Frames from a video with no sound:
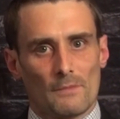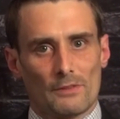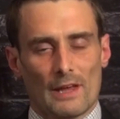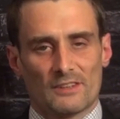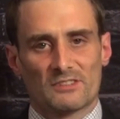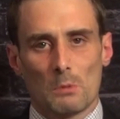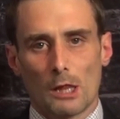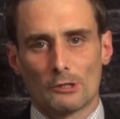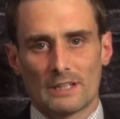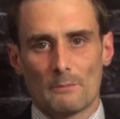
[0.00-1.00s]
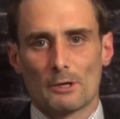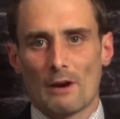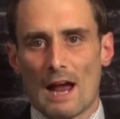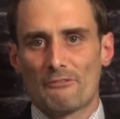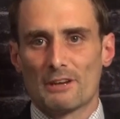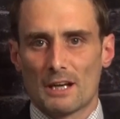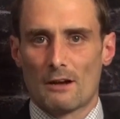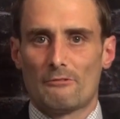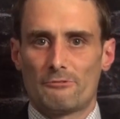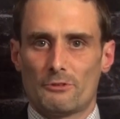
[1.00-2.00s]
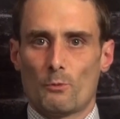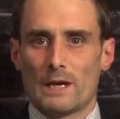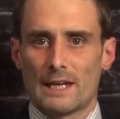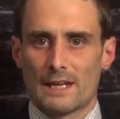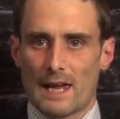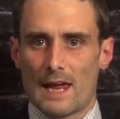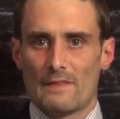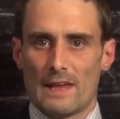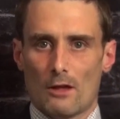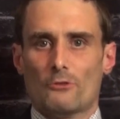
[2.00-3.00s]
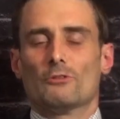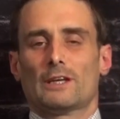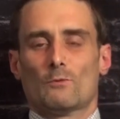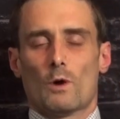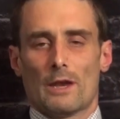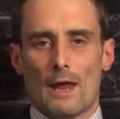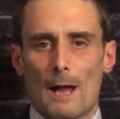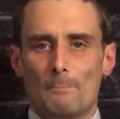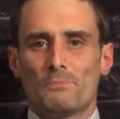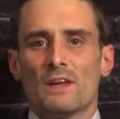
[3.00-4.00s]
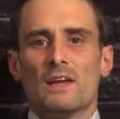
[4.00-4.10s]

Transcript: that smaller demographic of the weak and the elderly and whatnot.